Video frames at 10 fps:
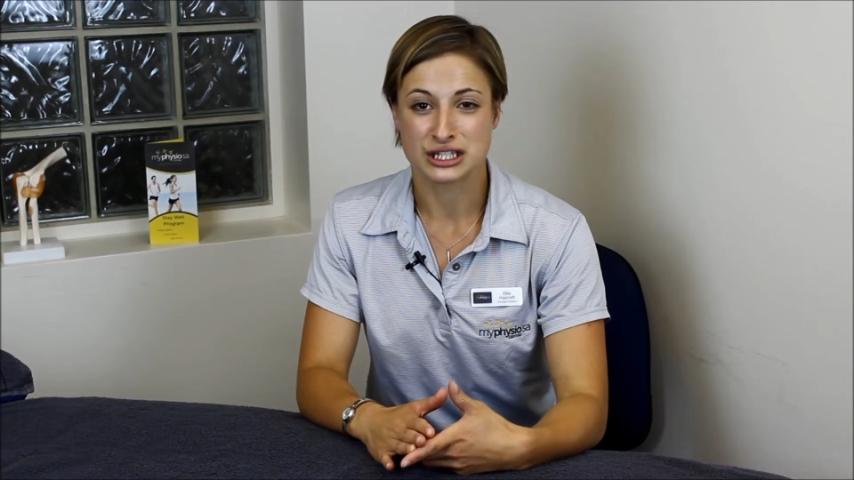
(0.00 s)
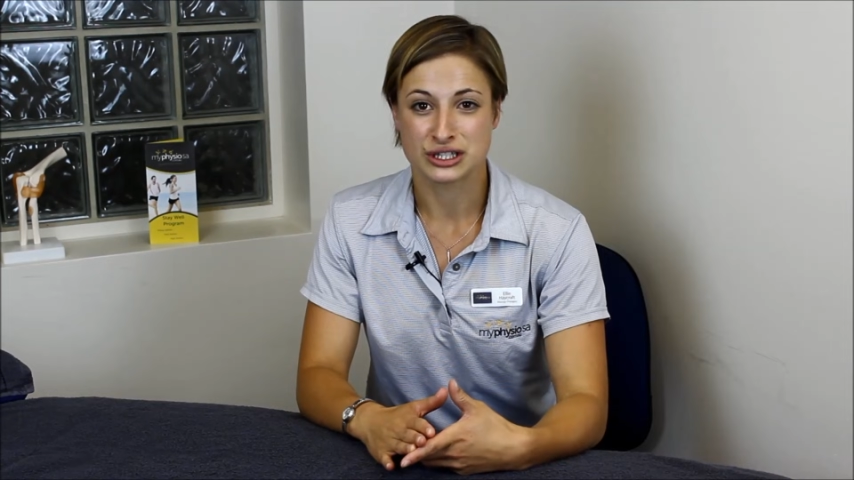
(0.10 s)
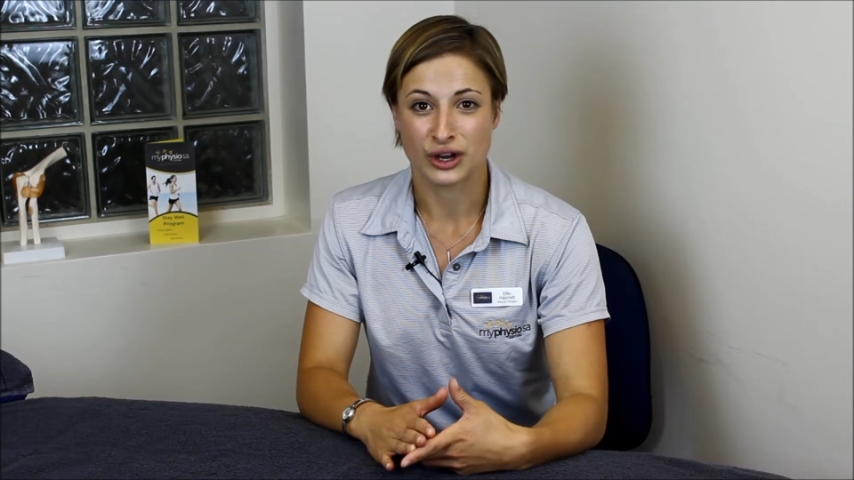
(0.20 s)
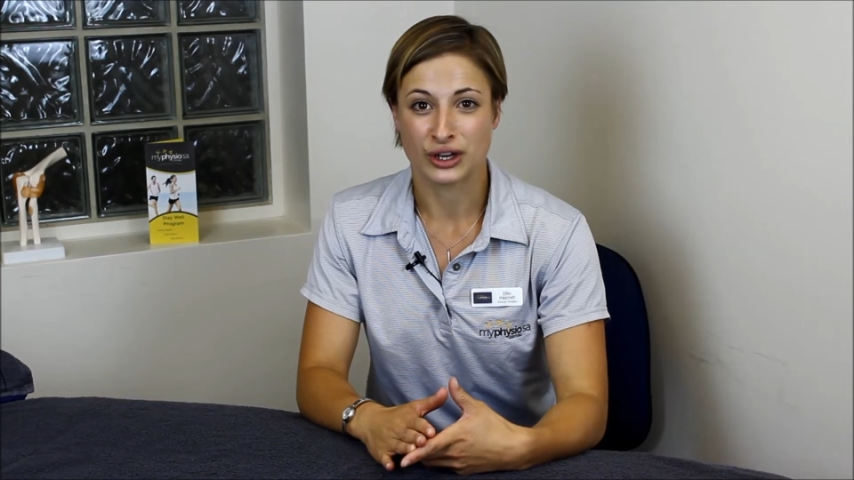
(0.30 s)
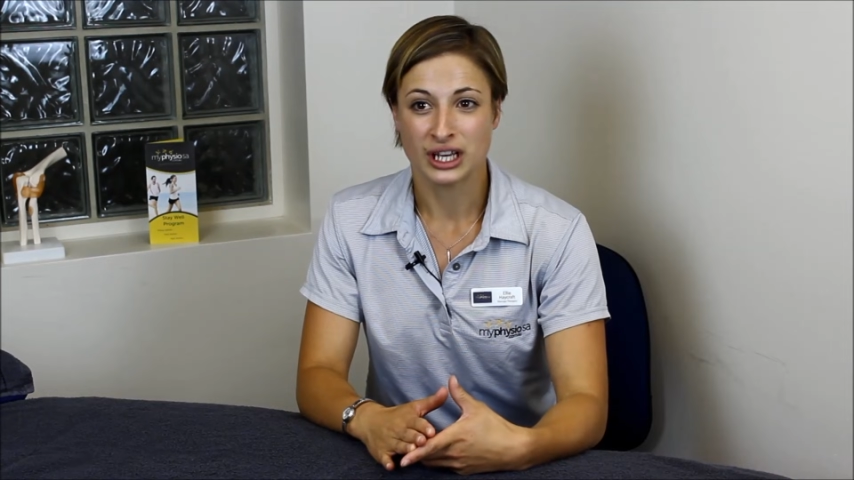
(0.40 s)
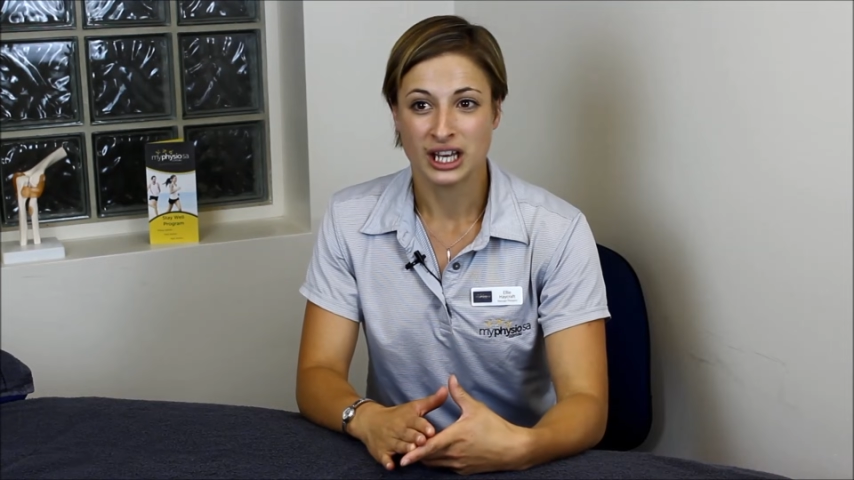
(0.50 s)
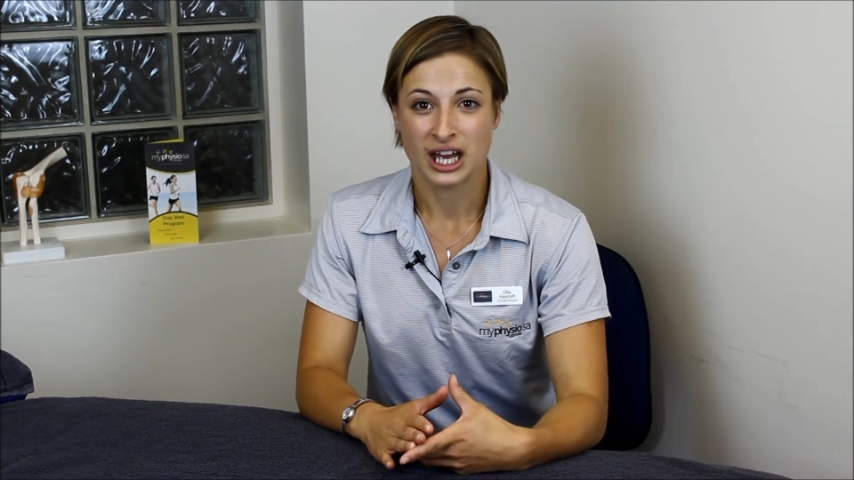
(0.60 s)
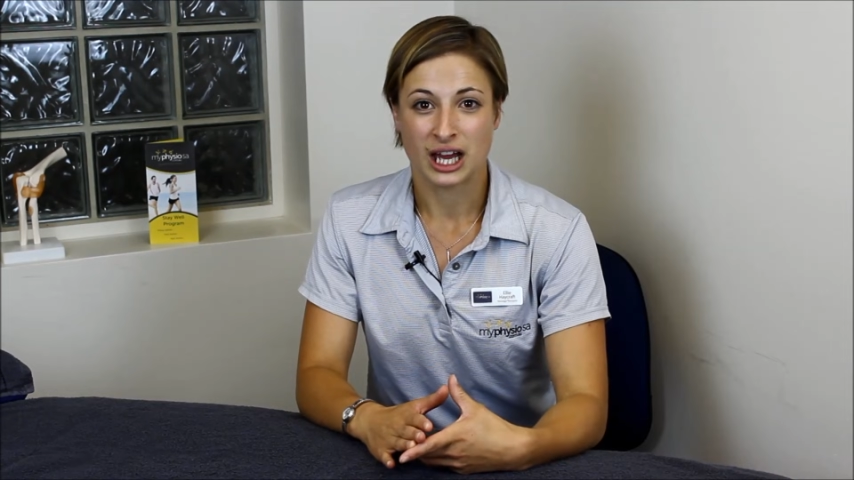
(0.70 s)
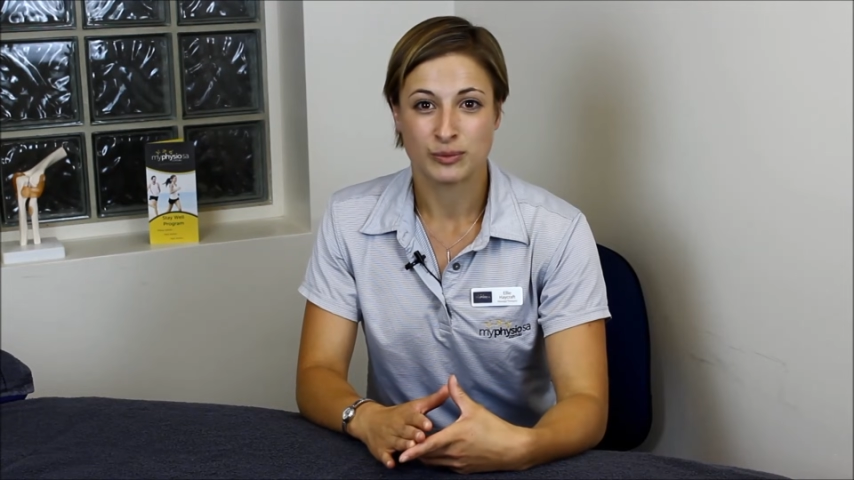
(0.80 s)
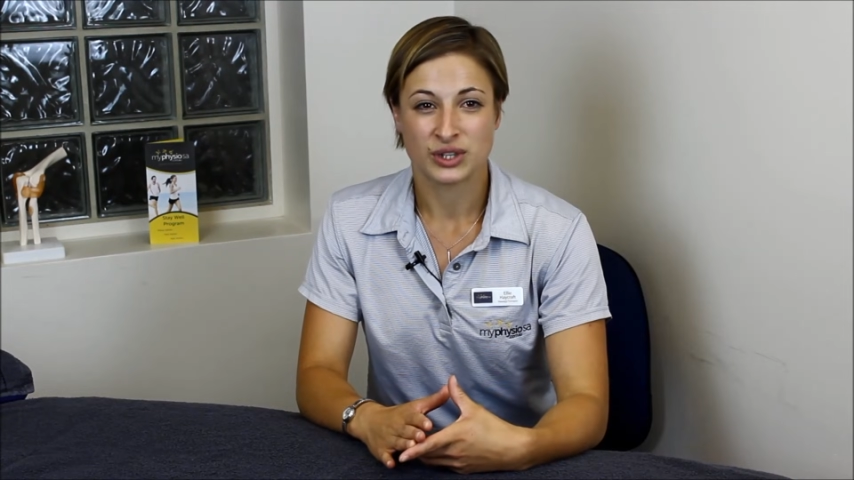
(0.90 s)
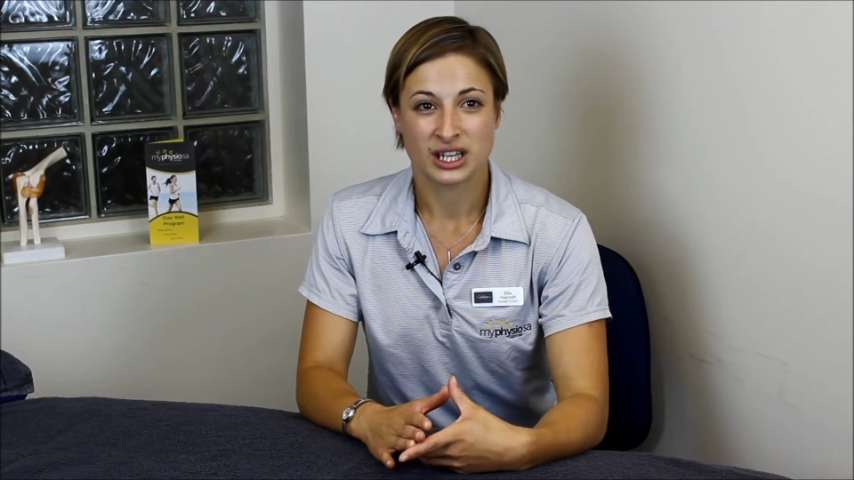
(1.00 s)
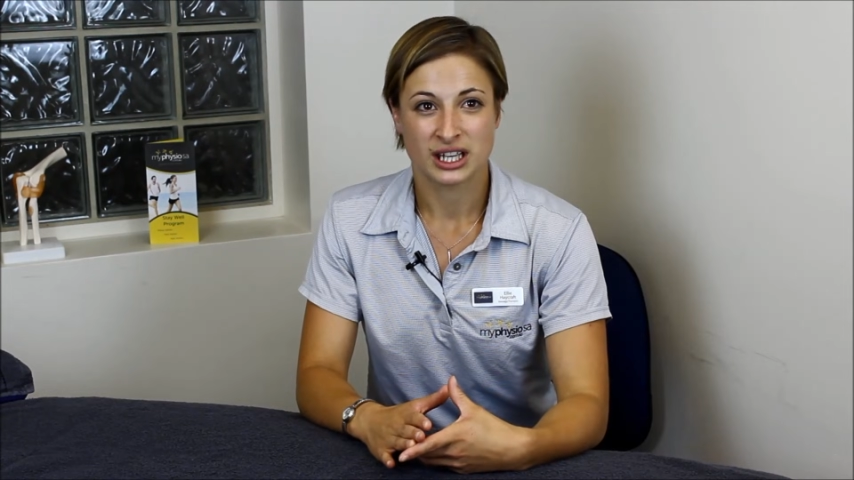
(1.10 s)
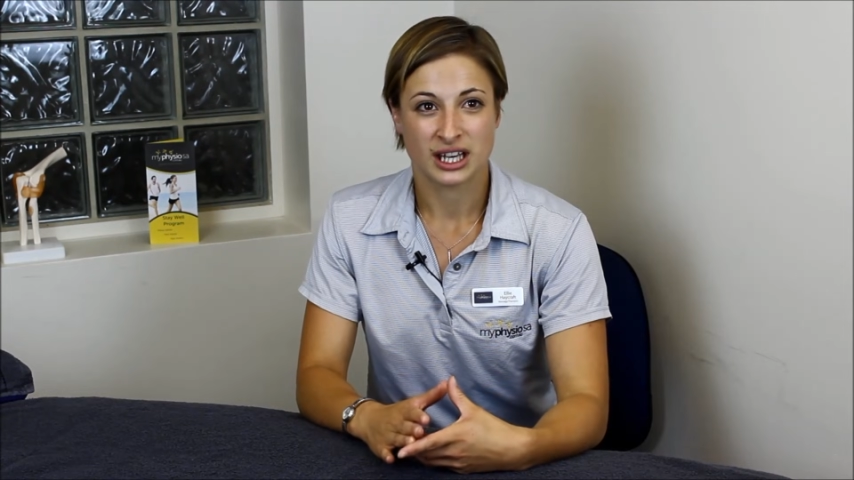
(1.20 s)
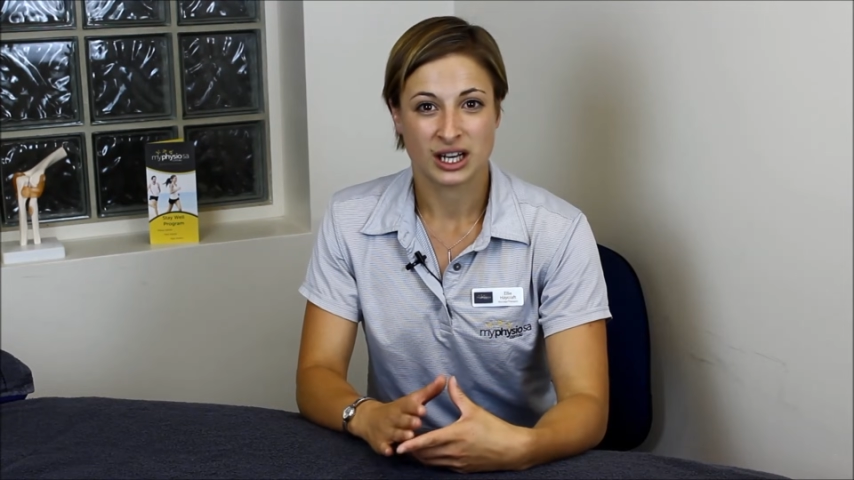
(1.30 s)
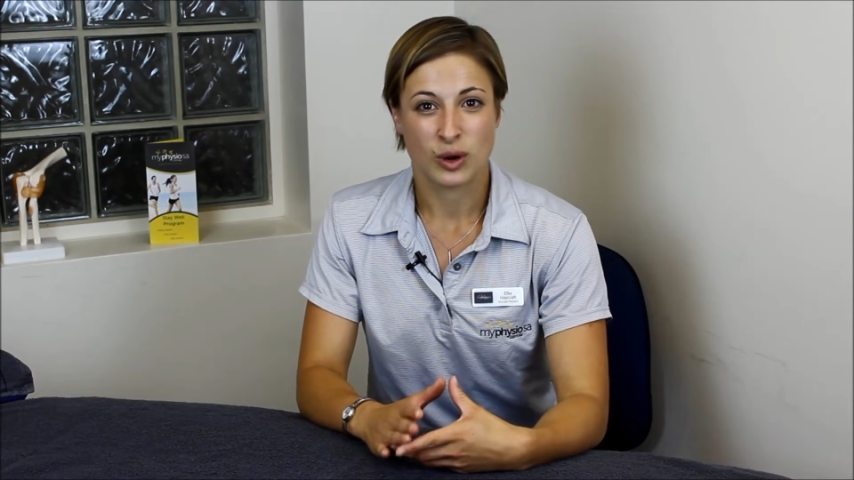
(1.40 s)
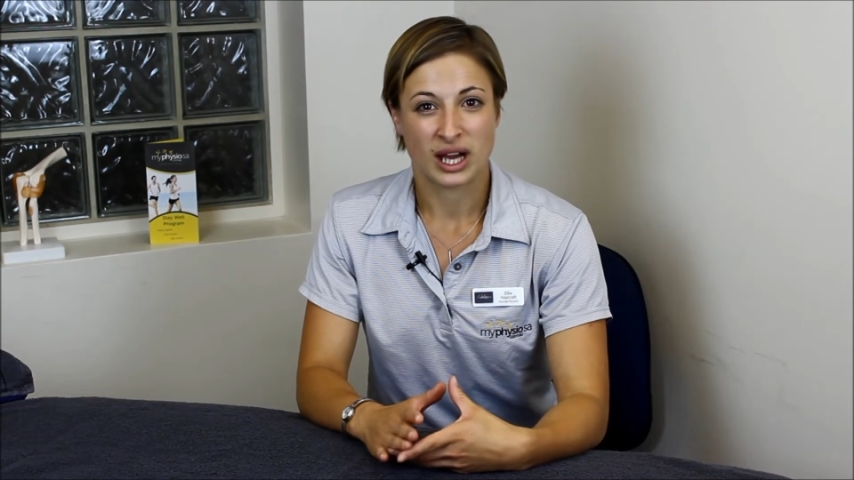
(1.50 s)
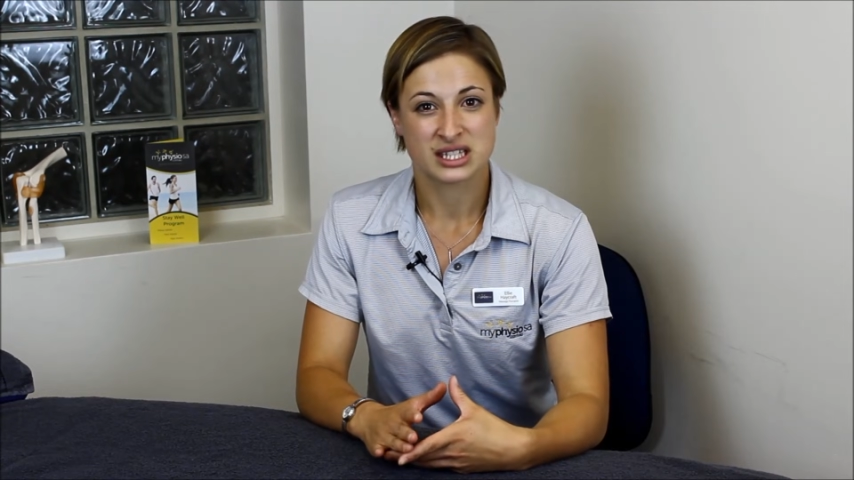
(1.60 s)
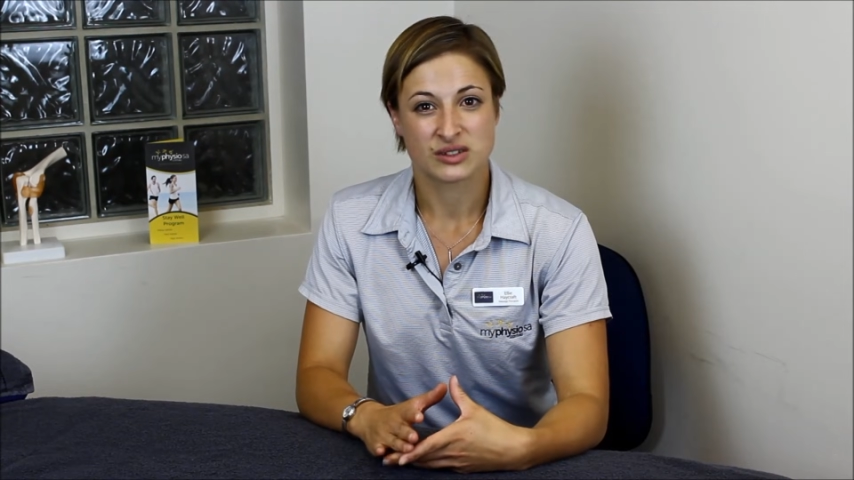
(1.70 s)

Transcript: So you can get quite